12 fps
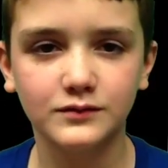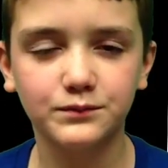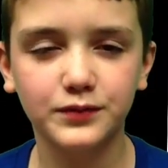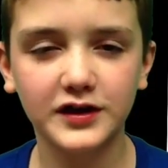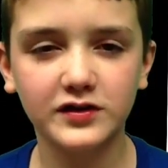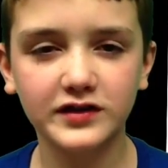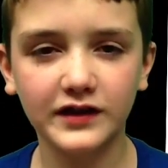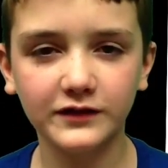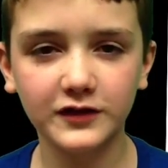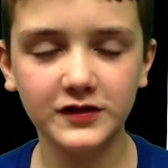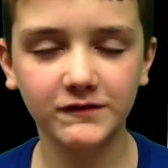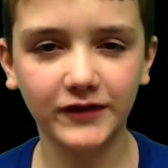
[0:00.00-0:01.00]
Based on
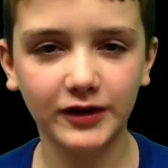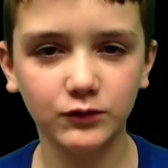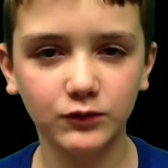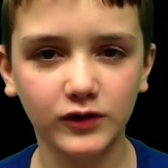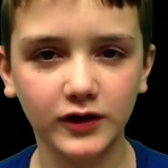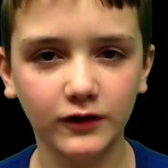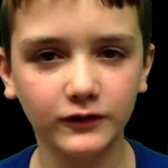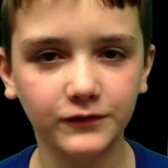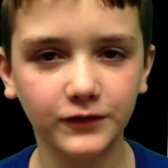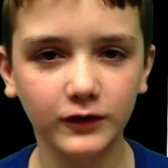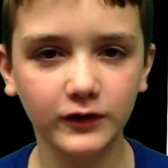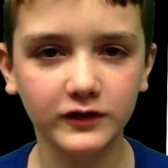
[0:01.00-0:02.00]
this event, we're going to
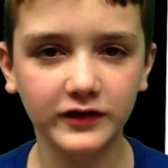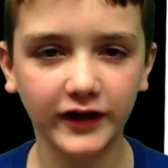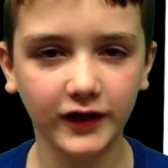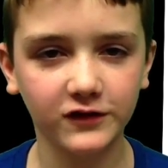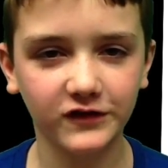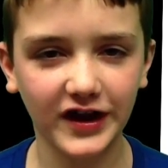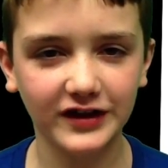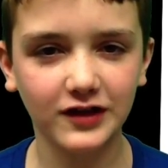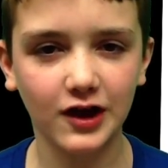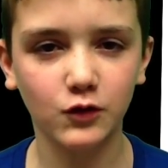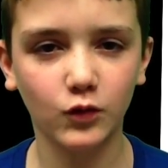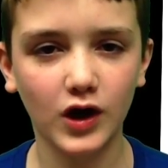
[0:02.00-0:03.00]
focus today's facts
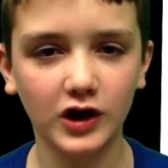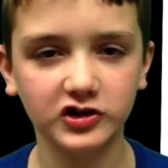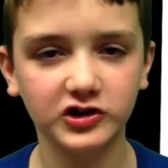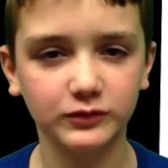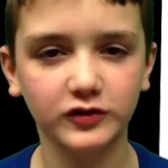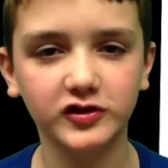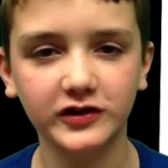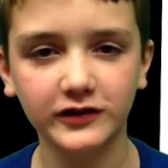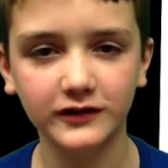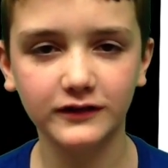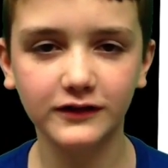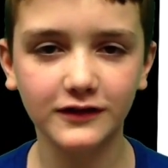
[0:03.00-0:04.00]
on washing
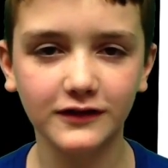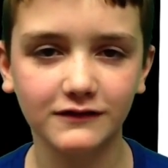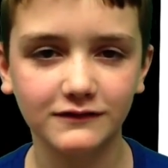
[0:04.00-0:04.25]
machines.